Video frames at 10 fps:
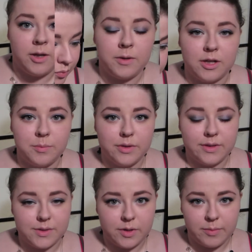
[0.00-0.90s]
I'm not going to put
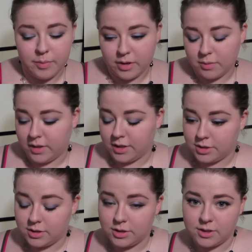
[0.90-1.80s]
this one on my bottom
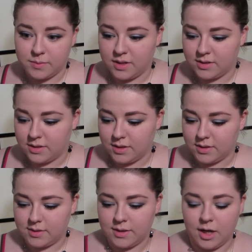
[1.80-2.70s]
lashes just because it
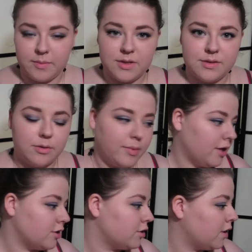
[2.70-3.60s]
does scare me so
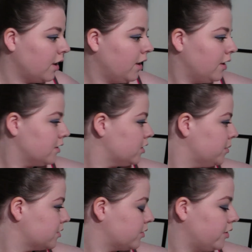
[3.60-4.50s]
much. So
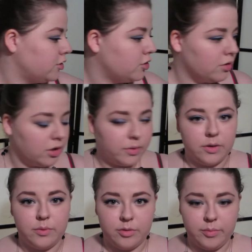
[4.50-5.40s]
I'm just going to go
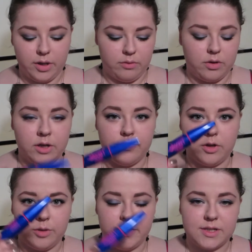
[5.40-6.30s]
in with my Rocket
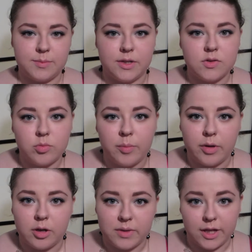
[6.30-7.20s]
Volum'Express for my bottom